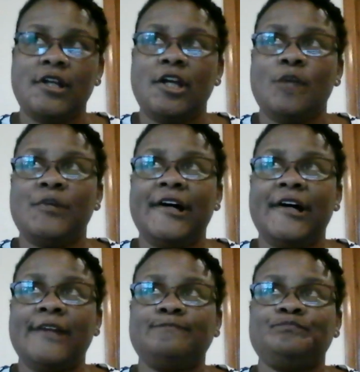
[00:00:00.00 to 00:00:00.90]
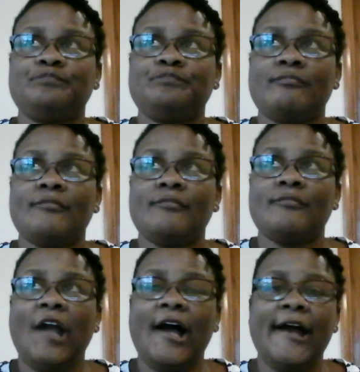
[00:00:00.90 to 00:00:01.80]
but
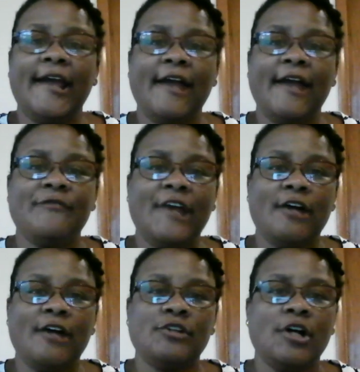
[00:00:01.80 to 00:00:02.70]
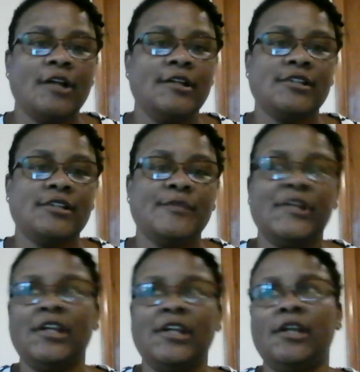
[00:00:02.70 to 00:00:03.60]
I have found gardening to
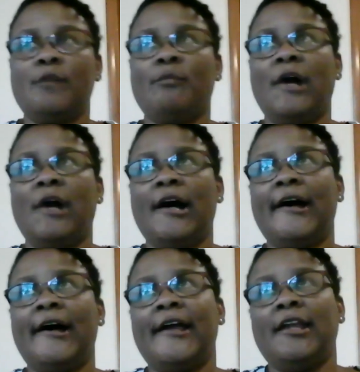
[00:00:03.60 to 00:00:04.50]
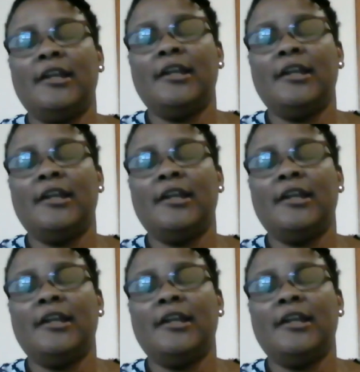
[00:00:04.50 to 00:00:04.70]
be my